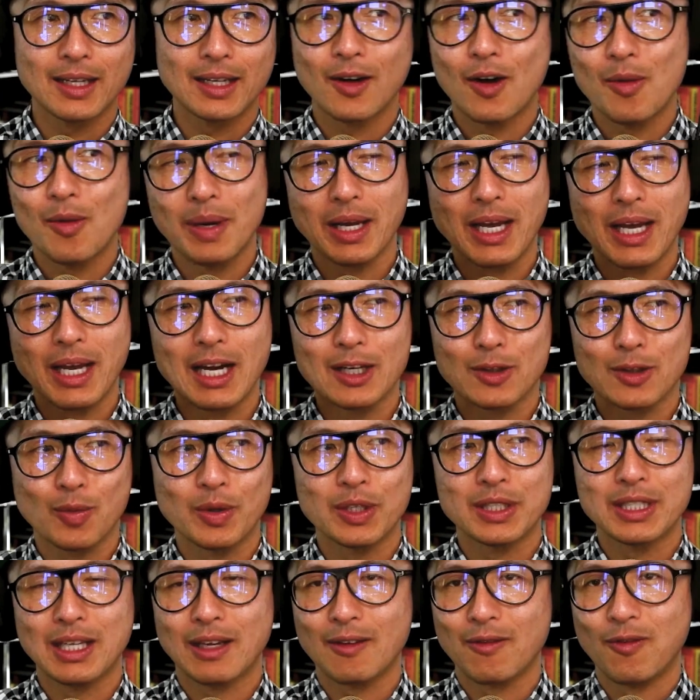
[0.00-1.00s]
oh my gosh, where's
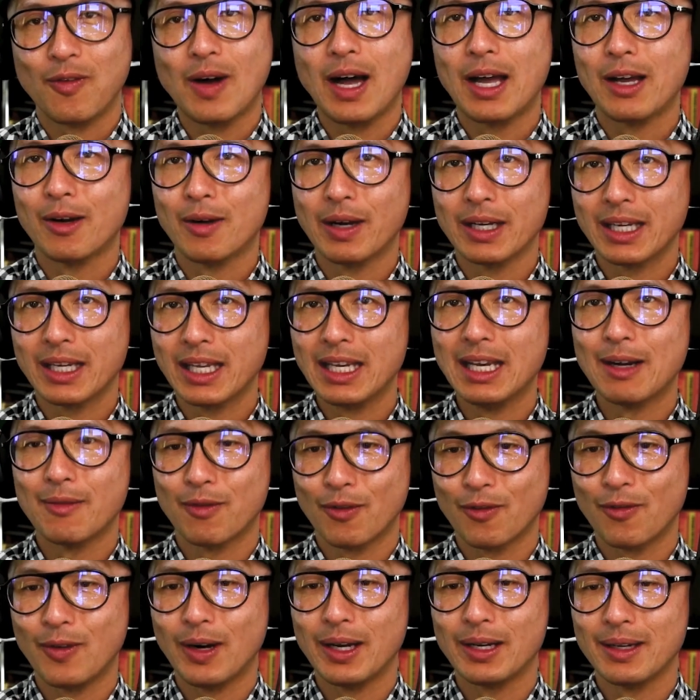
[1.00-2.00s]
that file? I can never
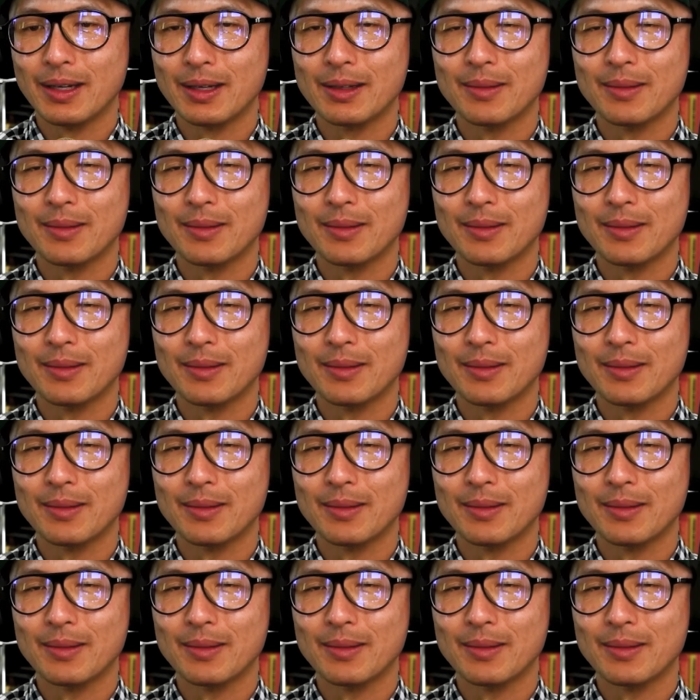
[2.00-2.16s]
find it.